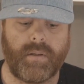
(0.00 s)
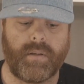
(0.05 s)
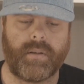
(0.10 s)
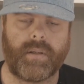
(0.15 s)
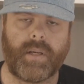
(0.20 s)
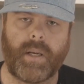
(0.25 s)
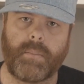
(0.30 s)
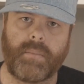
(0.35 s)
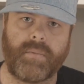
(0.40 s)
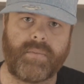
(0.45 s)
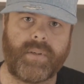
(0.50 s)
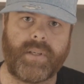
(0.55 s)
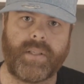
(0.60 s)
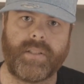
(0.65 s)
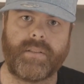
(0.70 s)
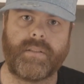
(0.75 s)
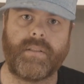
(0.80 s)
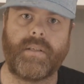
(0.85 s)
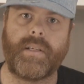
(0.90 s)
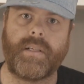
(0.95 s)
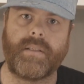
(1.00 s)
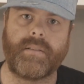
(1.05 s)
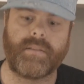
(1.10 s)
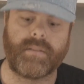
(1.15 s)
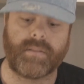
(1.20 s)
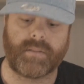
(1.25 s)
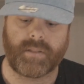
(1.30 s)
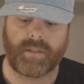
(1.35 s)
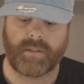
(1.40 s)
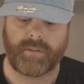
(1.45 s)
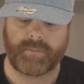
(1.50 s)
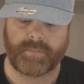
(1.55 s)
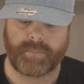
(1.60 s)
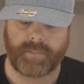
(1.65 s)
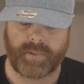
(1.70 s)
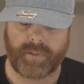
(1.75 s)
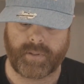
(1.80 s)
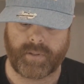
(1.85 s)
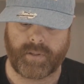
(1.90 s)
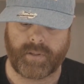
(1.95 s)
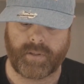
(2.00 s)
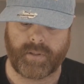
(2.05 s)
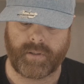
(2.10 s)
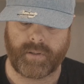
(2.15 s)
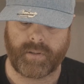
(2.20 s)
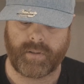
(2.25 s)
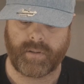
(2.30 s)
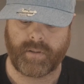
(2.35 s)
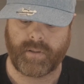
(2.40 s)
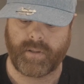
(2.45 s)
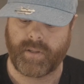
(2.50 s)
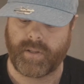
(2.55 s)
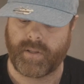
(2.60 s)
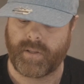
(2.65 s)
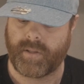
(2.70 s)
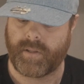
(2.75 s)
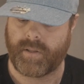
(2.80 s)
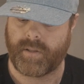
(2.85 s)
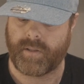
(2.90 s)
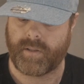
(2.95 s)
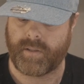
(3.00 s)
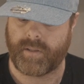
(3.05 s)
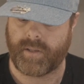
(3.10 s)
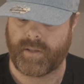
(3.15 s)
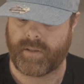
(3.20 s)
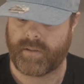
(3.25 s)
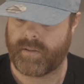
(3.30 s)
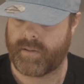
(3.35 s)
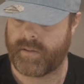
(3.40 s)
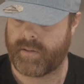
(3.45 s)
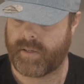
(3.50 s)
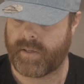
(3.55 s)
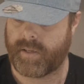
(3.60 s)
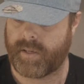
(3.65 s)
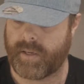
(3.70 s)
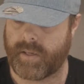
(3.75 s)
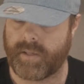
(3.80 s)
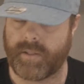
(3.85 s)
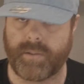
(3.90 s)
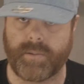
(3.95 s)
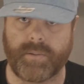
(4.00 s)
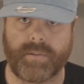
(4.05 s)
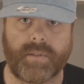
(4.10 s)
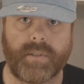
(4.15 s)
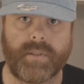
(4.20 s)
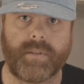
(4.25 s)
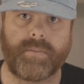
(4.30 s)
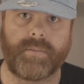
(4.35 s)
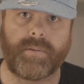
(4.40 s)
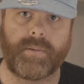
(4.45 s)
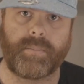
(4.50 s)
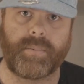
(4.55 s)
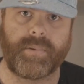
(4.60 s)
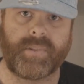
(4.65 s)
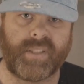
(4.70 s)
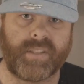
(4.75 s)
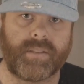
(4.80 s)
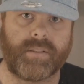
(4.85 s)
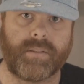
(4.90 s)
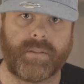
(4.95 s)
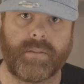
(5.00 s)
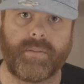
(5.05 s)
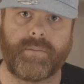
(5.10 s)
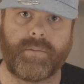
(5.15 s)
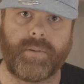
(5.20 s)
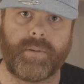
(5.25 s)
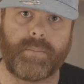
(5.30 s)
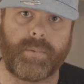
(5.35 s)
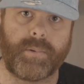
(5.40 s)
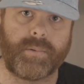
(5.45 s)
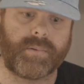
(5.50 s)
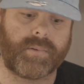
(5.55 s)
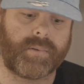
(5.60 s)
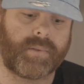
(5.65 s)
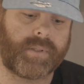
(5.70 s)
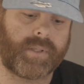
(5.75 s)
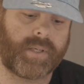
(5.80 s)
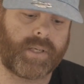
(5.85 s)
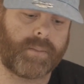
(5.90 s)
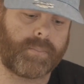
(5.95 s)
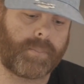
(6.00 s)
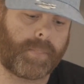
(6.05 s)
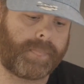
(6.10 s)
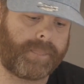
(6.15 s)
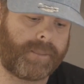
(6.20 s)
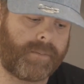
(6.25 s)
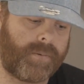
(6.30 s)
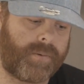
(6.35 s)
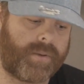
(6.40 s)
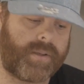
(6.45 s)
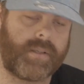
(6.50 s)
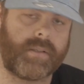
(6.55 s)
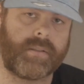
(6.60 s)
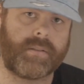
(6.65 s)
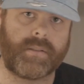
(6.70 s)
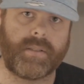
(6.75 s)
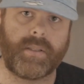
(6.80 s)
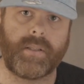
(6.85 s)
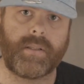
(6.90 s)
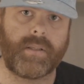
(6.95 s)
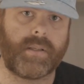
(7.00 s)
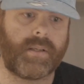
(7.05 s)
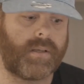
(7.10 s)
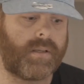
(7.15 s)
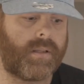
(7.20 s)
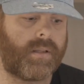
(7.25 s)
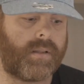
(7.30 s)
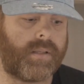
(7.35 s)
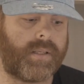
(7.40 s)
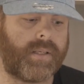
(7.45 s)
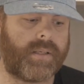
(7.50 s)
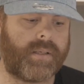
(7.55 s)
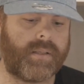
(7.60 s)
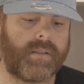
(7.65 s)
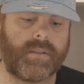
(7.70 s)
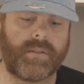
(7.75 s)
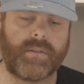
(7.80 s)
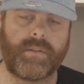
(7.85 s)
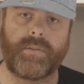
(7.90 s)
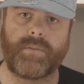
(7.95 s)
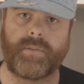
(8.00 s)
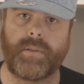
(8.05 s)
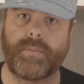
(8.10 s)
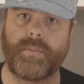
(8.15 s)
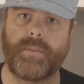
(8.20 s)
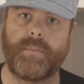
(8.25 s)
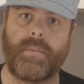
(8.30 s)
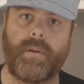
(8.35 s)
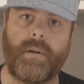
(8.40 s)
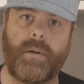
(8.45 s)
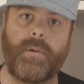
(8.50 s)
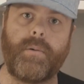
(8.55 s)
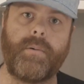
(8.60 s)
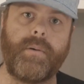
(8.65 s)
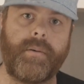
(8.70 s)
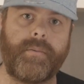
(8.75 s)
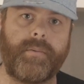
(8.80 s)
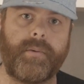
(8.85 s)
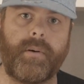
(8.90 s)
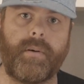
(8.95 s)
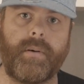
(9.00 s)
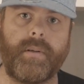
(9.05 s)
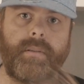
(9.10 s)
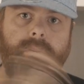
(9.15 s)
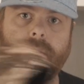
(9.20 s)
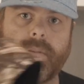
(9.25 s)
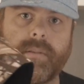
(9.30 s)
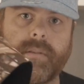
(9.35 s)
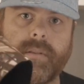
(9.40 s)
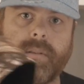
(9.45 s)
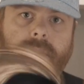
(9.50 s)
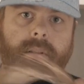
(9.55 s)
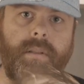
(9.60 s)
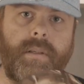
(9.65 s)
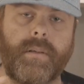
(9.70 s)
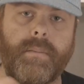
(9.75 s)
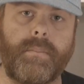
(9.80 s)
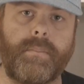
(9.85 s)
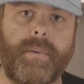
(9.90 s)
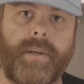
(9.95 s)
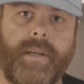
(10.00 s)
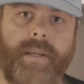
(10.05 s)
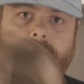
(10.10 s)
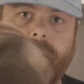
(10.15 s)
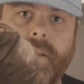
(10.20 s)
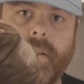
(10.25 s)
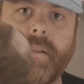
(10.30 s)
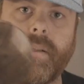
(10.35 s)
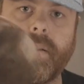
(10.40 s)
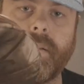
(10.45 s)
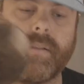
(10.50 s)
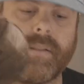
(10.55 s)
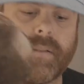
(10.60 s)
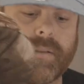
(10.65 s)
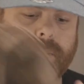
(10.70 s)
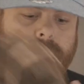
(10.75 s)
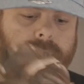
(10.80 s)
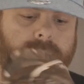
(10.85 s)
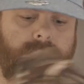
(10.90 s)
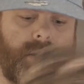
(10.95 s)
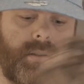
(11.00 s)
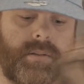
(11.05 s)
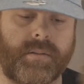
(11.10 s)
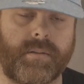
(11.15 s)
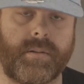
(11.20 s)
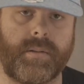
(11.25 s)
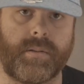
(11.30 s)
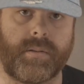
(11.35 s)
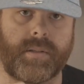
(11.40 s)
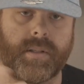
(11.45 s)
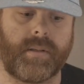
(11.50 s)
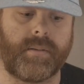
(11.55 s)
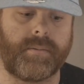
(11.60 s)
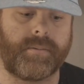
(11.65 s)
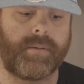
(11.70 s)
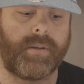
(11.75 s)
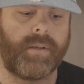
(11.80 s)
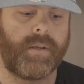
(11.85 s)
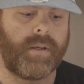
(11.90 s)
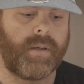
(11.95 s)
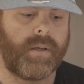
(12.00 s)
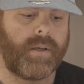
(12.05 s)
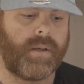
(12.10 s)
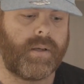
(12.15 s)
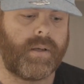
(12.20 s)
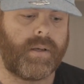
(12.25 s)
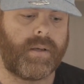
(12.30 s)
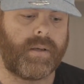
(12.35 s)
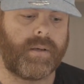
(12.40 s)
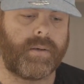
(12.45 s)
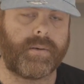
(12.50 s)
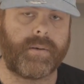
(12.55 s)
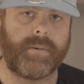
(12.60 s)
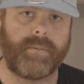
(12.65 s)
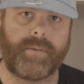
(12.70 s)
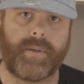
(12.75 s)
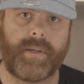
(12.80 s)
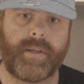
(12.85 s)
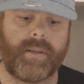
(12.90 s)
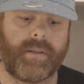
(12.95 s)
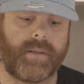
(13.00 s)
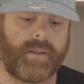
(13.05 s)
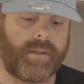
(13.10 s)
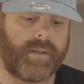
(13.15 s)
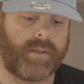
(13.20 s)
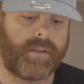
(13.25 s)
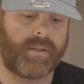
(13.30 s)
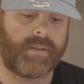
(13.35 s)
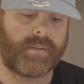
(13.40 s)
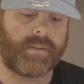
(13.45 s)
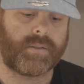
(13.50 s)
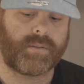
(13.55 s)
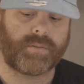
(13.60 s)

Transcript: camouflage the lens itself, but yeah, I use this for protection for the most of the time. You can see the link in the description below if you're interested in buying this one here yourself. You can find it in the